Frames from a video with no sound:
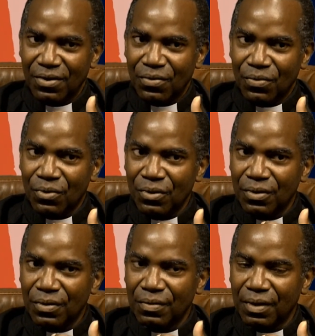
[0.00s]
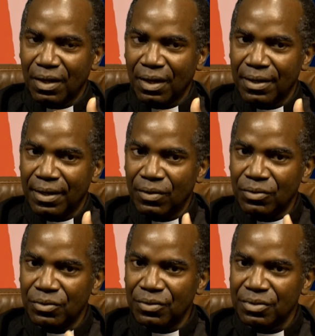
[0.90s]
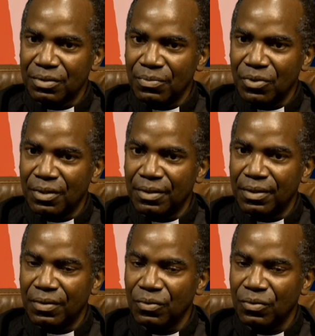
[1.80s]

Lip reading: or an elder is someone